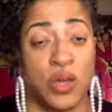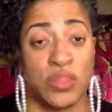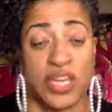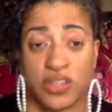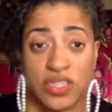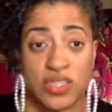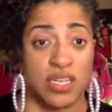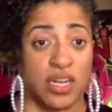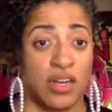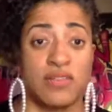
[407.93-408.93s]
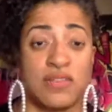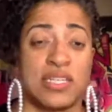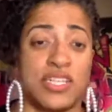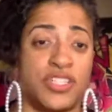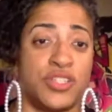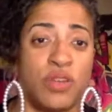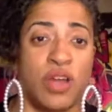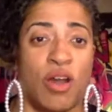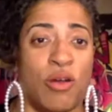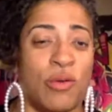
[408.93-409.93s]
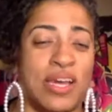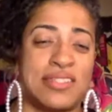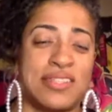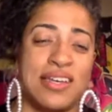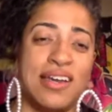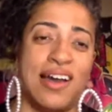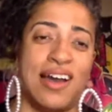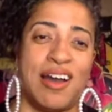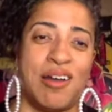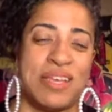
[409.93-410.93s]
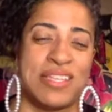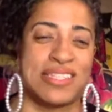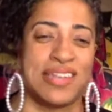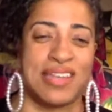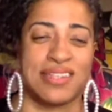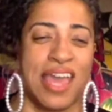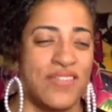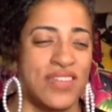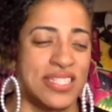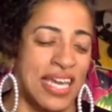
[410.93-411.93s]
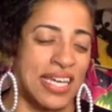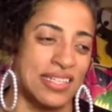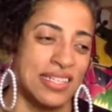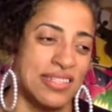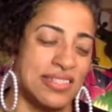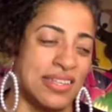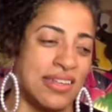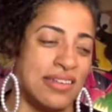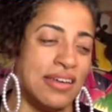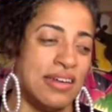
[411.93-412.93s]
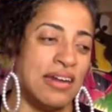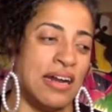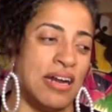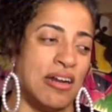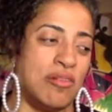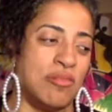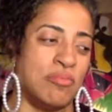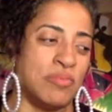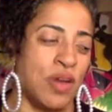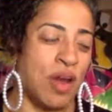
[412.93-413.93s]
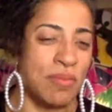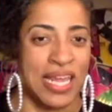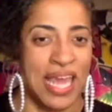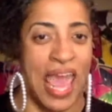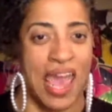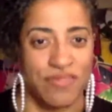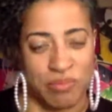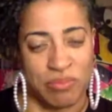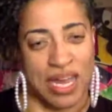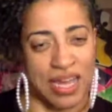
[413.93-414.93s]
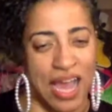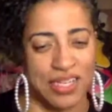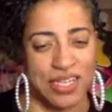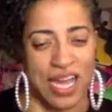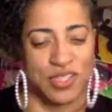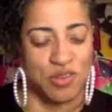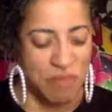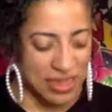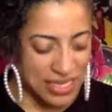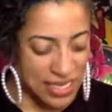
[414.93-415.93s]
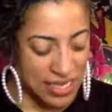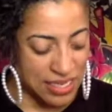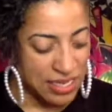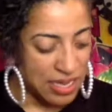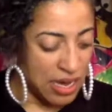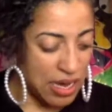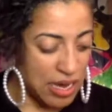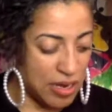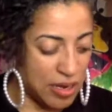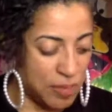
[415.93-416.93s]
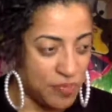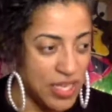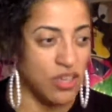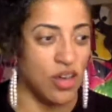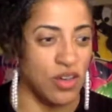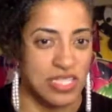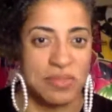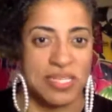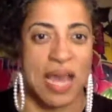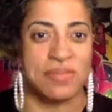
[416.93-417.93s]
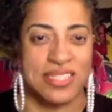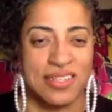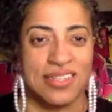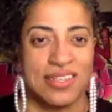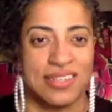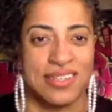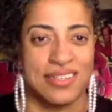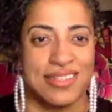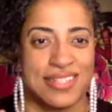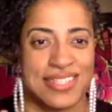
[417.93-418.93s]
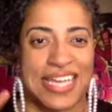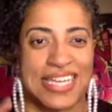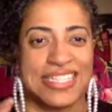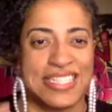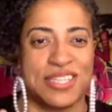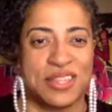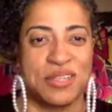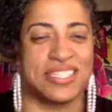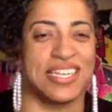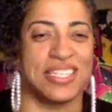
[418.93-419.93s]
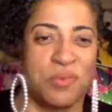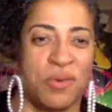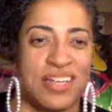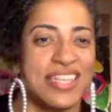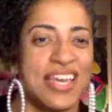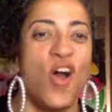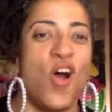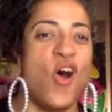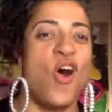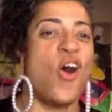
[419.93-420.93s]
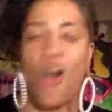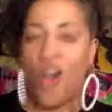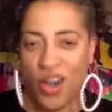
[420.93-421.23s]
their concerns. And as you know, as an avid cyclist, and I'm not an avid, but I do my thing. Sometimes the cyclist enthusiast wants all